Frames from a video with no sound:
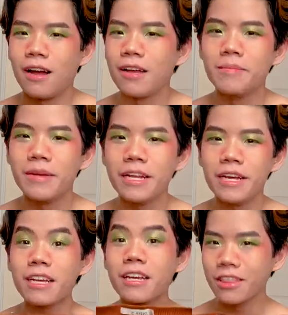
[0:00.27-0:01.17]
I am
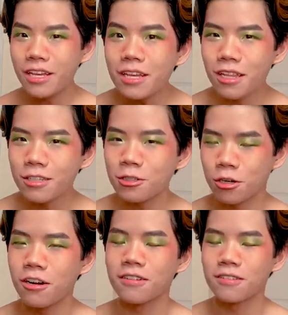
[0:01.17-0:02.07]
meeting the Lin
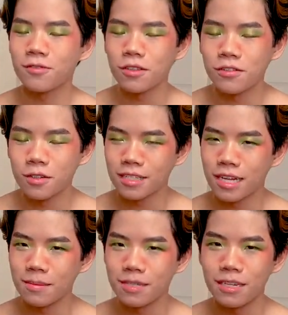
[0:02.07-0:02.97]
Trong for the first
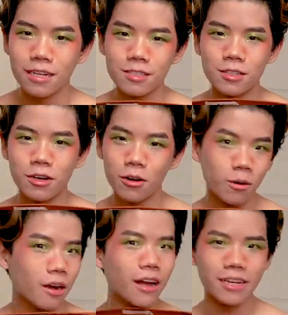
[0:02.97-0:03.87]
time today,
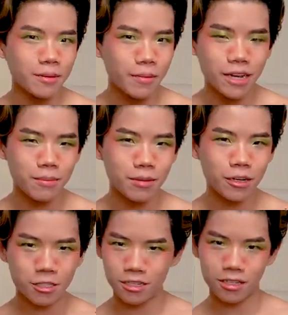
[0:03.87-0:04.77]
so I need to make an
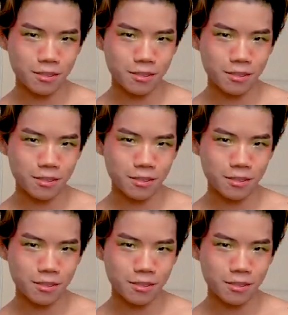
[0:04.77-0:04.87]
impression.